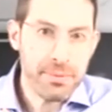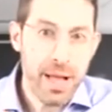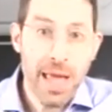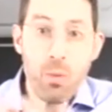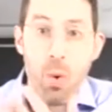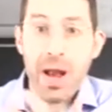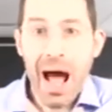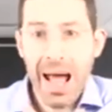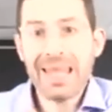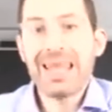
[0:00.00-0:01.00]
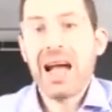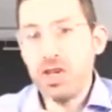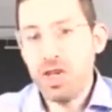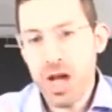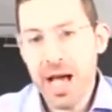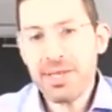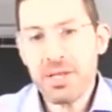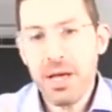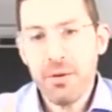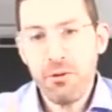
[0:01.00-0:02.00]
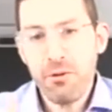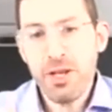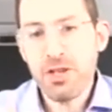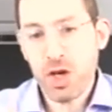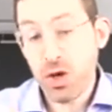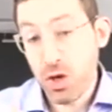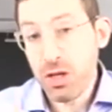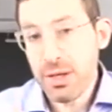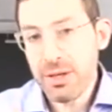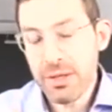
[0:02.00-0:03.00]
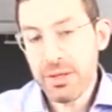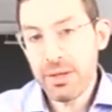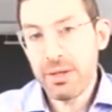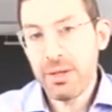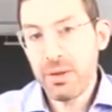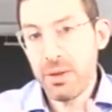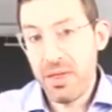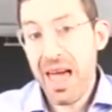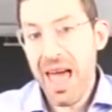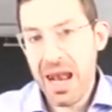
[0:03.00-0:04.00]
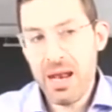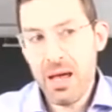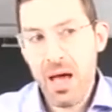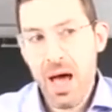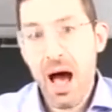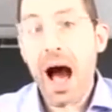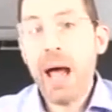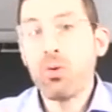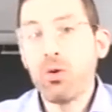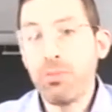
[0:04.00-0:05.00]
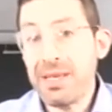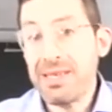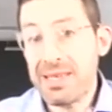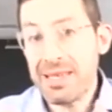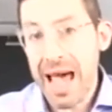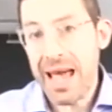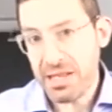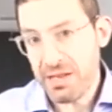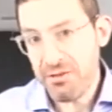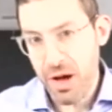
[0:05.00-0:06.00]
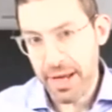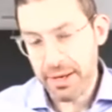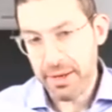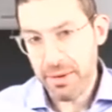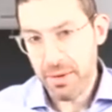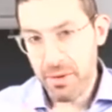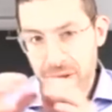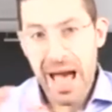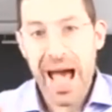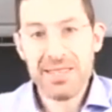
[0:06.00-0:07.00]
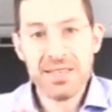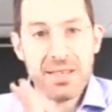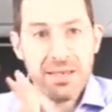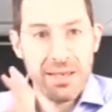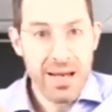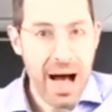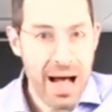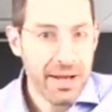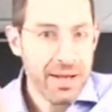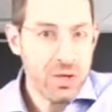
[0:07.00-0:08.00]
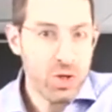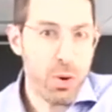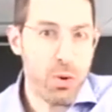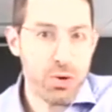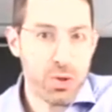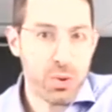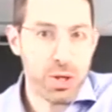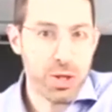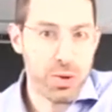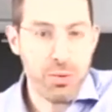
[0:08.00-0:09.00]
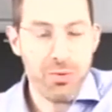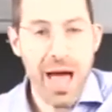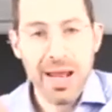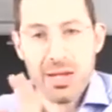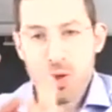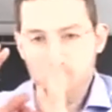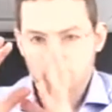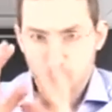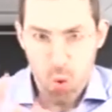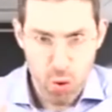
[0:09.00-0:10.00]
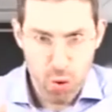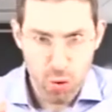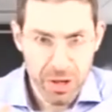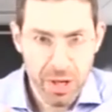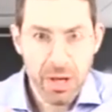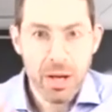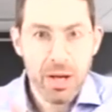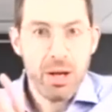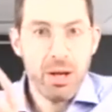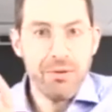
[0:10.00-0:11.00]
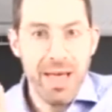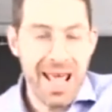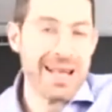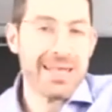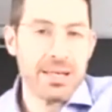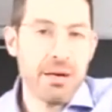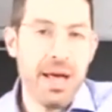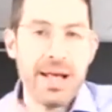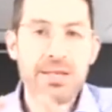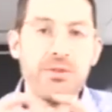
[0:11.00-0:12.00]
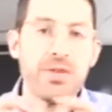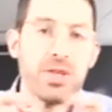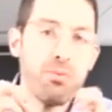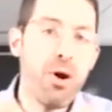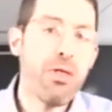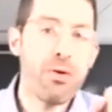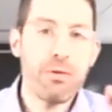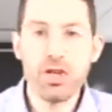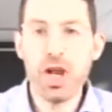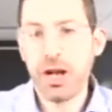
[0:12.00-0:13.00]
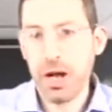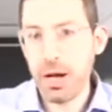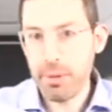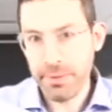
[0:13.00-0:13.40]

And when I digest physical, then I will be satisfied. That's not spiritually true. That is through the world of Esav. Esav is the brother of Jacob.